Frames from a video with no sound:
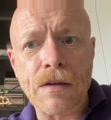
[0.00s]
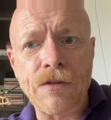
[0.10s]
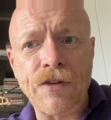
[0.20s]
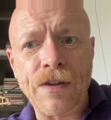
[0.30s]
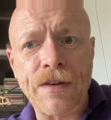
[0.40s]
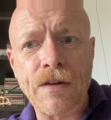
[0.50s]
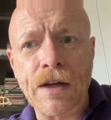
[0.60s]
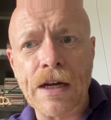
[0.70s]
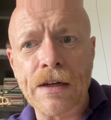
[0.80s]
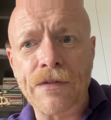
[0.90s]
just to
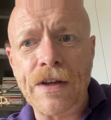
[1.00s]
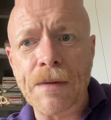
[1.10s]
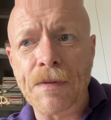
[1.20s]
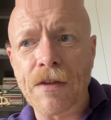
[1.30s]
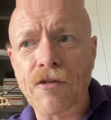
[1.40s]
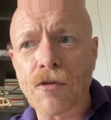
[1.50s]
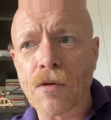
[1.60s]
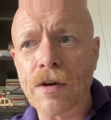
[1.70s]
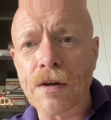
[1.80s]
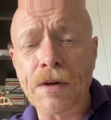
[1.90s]
kind of keep this
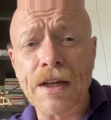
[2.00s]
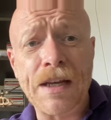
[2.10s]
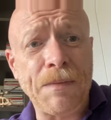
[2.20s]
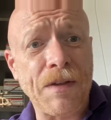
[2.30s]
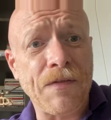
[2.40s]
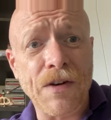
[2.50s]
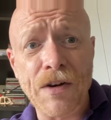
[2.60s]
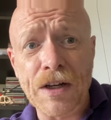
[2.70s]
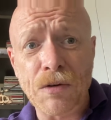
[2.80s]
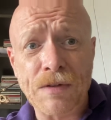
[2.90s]
short. I'm going to keep this
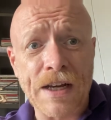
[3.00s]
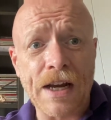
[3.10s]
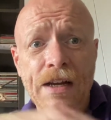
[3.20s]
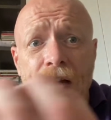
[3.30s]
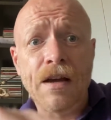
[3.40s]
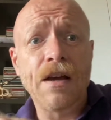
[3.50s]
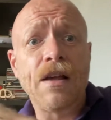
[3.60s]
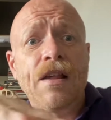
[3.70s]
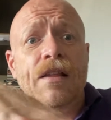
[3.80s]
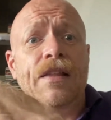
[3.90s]
very low tech.
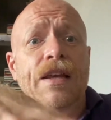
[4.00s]
The